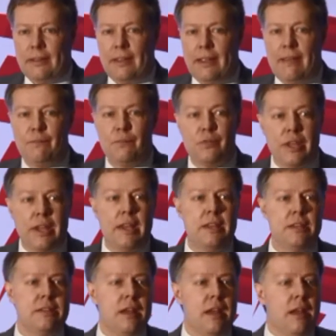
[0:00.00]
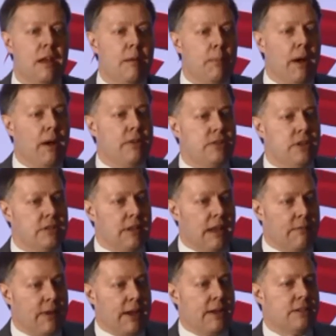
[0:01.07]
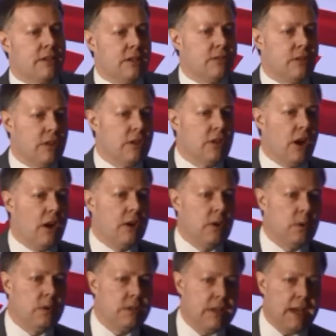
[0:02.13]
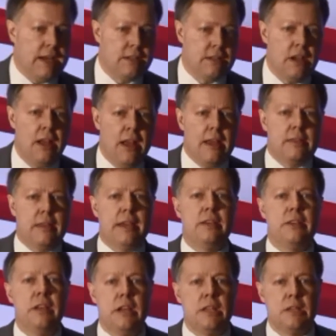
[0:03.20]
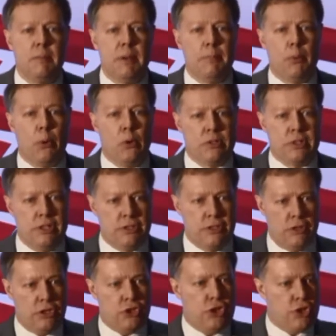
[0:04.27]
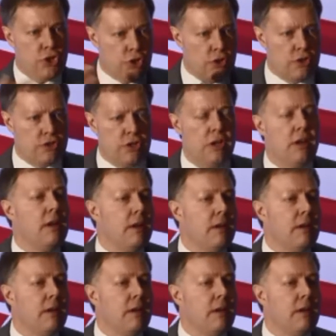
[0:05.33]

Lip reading: If these parties have access to the cardholder data, they need to be brought into the security